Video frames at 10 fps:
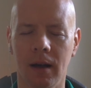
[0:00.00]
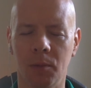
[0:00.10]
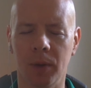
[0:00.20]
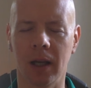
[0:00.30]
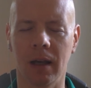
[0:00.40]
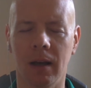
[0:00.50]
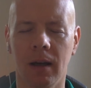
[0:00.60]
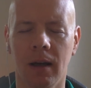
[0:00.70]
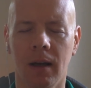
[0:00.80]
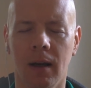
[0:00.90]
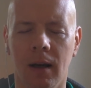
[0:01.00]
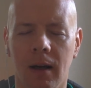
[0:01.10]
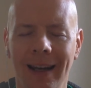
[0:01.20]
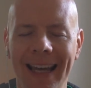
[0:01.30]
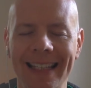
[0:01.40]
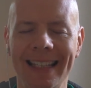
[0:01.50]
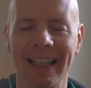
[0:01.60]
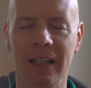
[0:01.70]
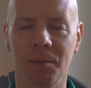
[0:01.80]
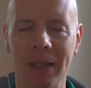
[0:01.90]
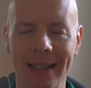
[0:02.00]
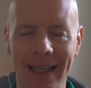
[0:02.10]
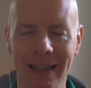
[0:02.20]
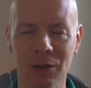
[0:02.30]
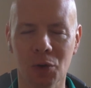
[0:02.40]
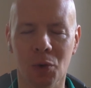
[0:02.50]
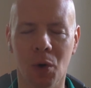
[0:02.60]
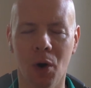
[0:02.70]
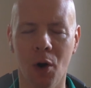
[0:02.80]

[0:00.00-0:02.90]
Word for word: It can begin to